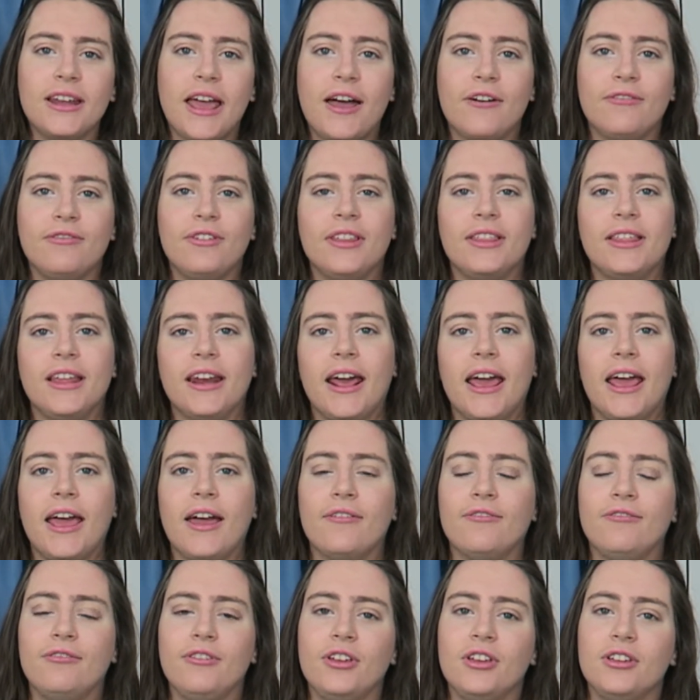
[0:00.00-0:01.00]
outfit that I
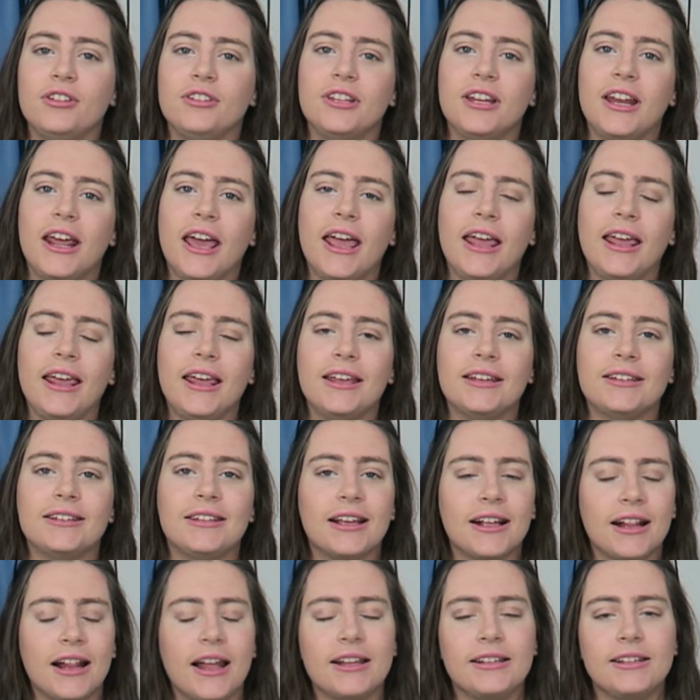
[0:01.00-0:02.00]
have for you today is
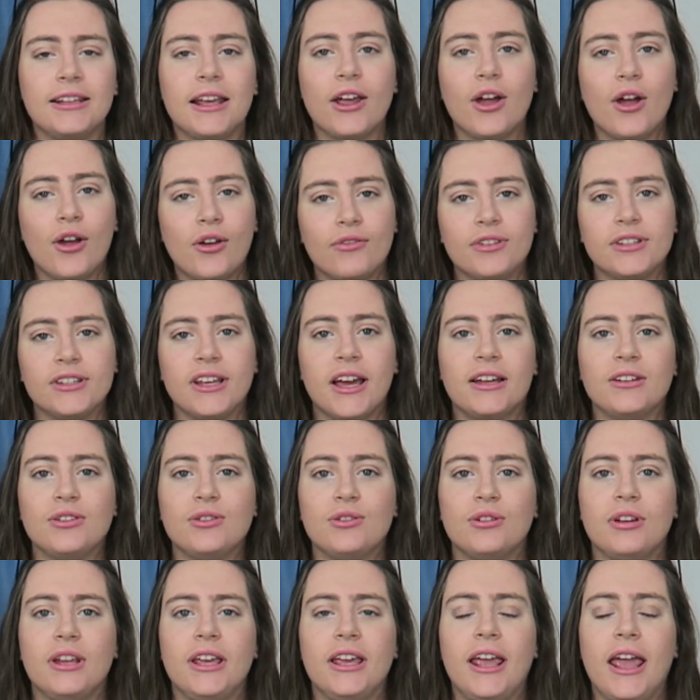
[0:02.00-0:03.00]
the classic oversized
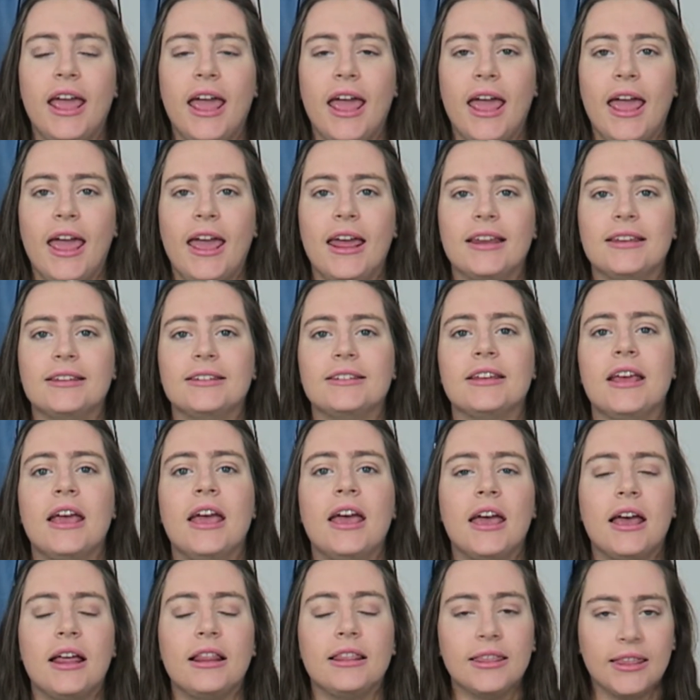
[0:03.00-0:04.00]
hoodie and
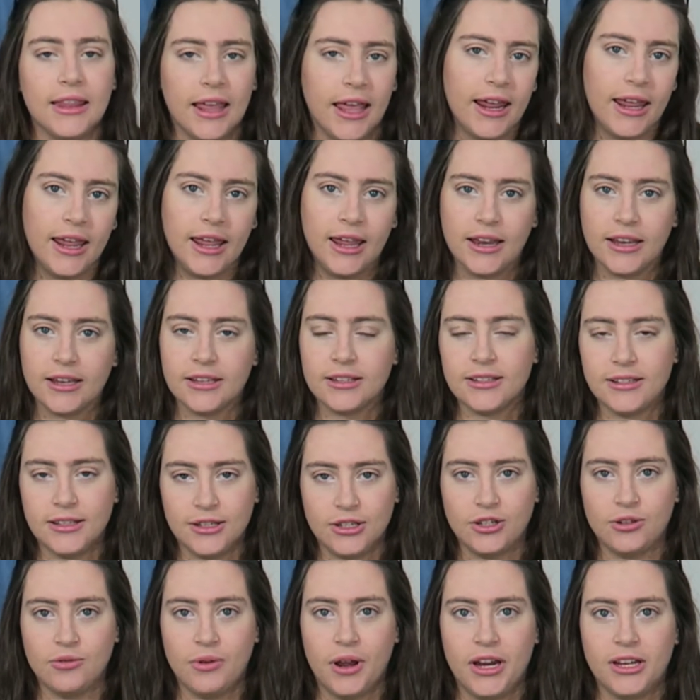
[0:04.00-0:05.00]
legging
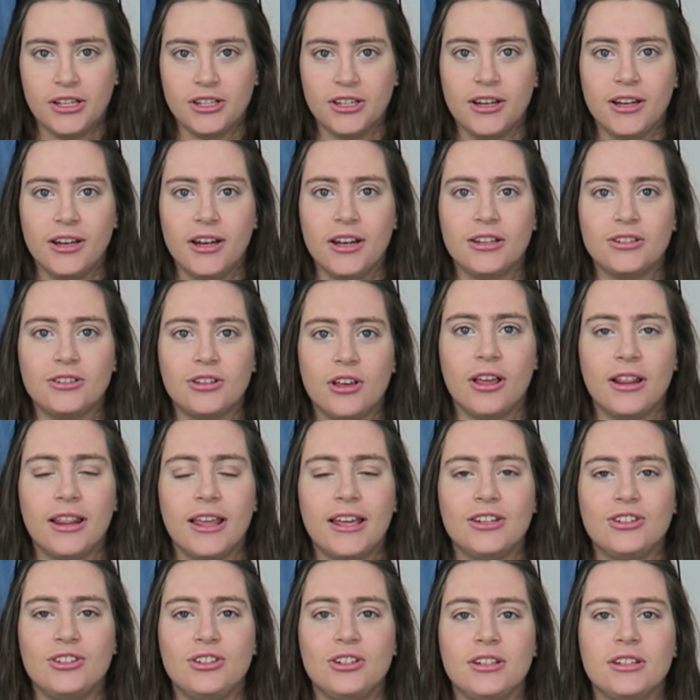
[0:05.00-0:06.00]
situation. So
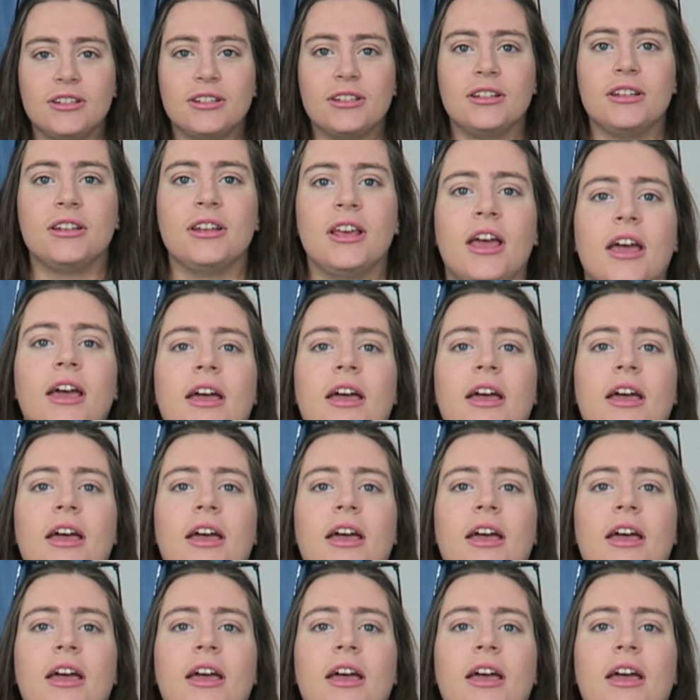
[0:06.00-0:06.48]
let's just,